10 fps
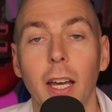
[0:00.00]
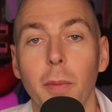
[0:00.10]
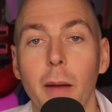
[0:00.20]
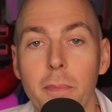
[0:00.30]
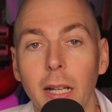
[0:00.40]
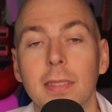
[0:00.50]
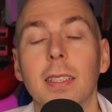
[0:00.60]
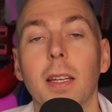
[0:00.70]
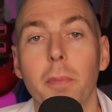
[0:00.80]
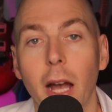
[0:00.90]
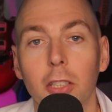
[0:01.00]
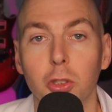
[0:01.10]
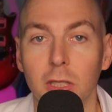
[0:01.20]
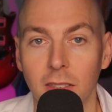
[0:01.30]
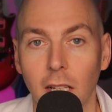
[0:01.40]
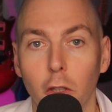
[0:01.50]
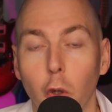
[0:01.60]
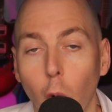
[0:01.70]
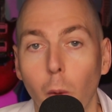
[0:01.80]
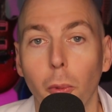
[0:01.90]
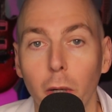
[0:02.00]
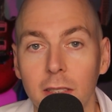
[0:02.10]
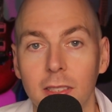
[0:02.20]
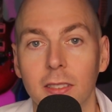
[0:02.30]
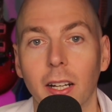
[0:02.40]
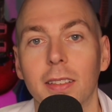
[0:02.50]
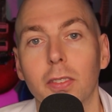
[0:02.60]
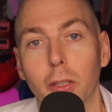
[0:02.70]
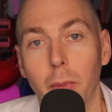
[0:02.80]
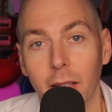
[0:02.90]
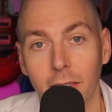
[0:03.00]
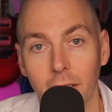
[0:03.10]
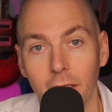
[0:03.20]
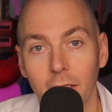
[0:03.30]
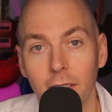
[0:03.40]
and my mixing and mastering style incorporates the scientific method.